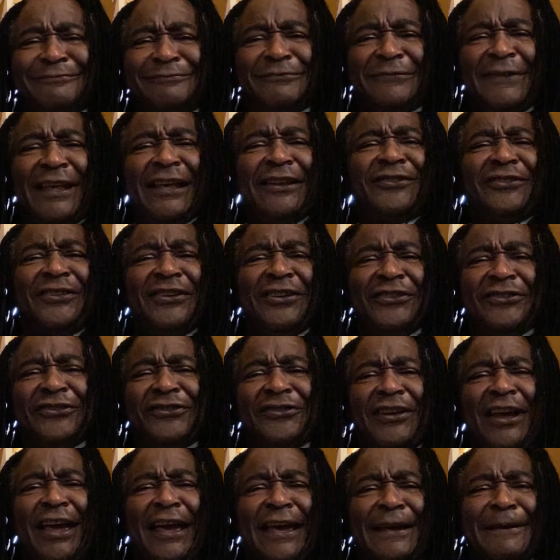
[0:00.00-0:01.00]
Get you in
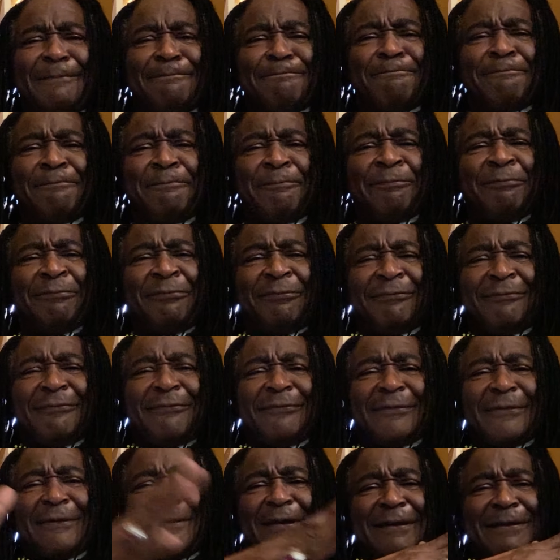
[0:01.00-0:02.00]
shape.
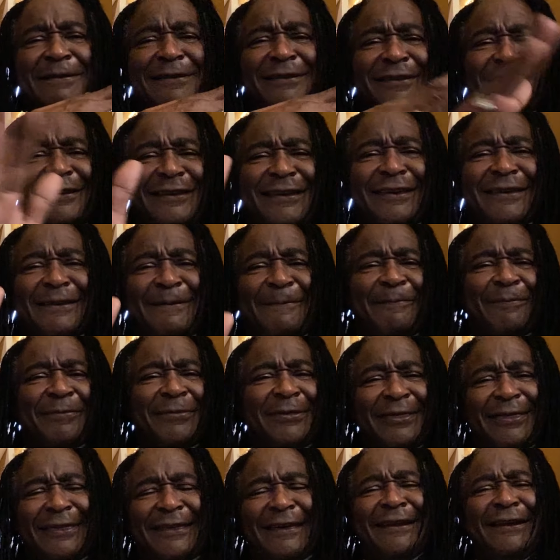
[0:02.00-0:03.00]

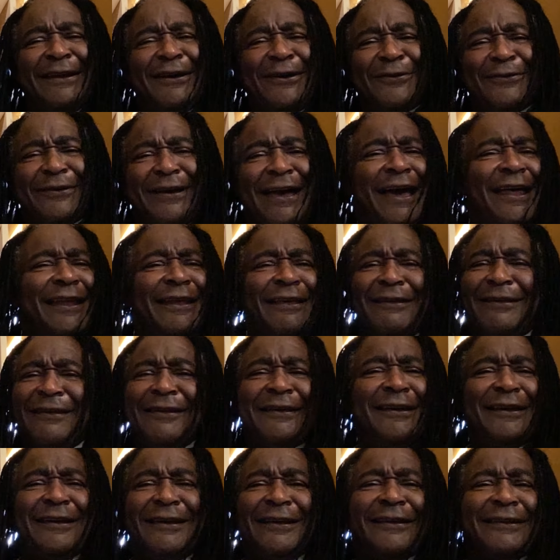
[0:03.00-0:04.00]
You know, you gotta
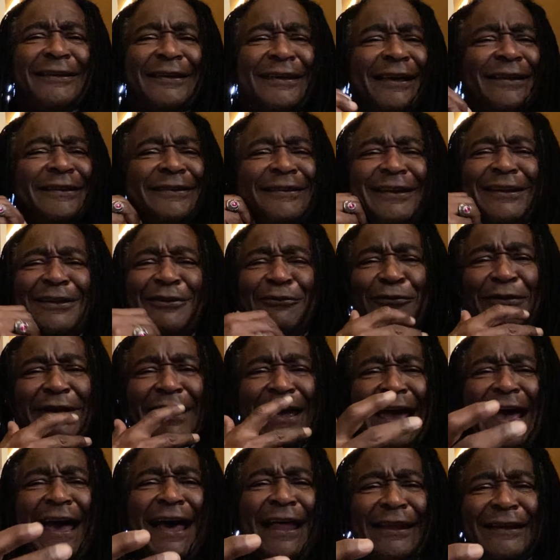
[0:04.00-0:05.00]
get you in the
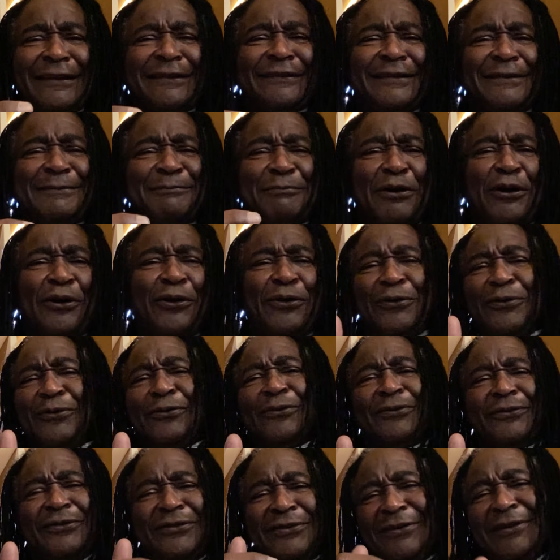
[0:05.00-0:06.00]
reality
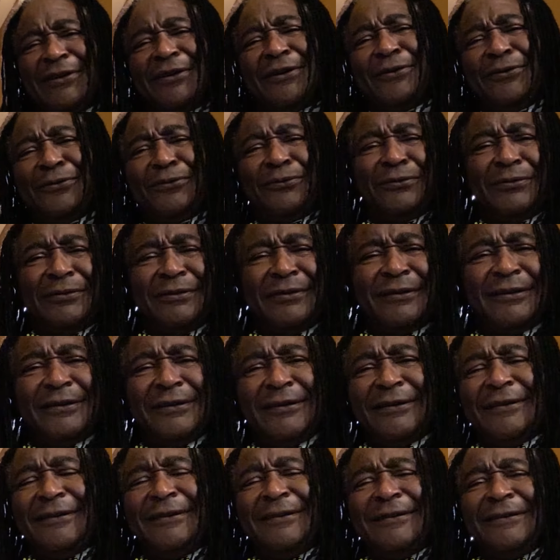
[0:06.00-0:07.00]
mode, you know?
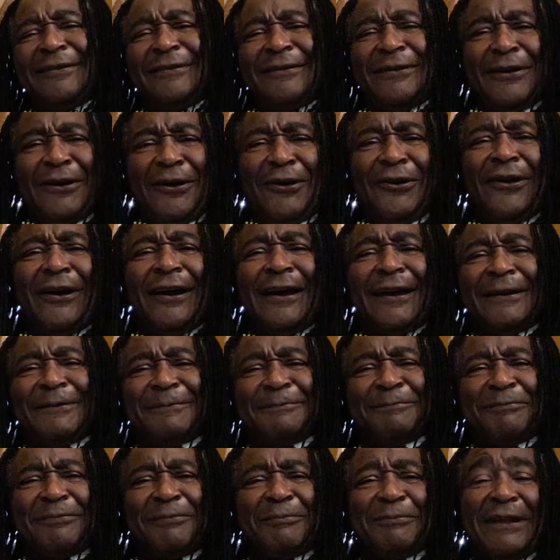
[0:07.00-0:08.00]
All right.
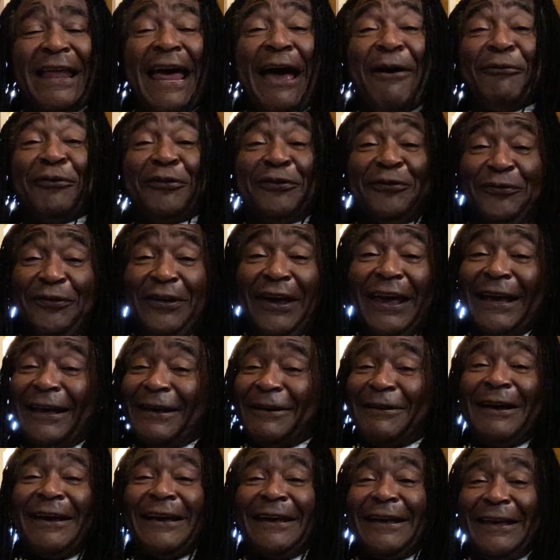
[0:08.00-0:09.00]
But that was
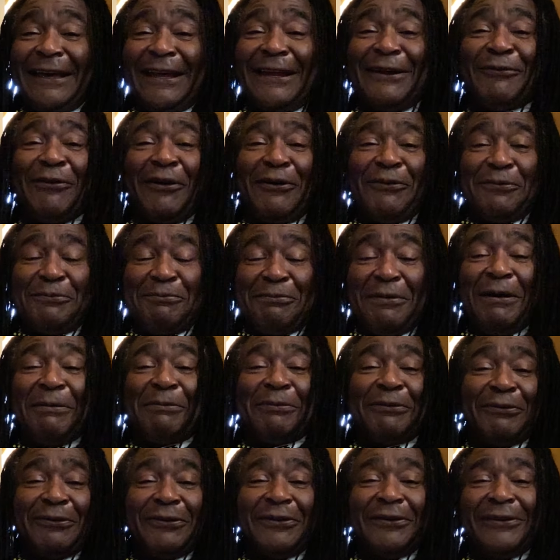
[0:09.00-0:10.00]
Vic, anyway,
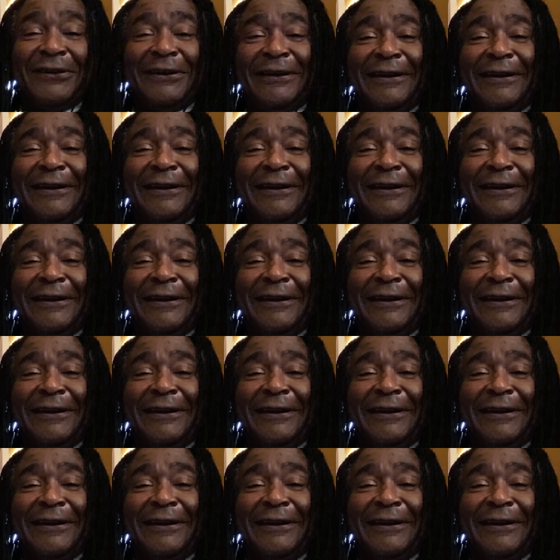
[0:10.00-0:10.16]
remember.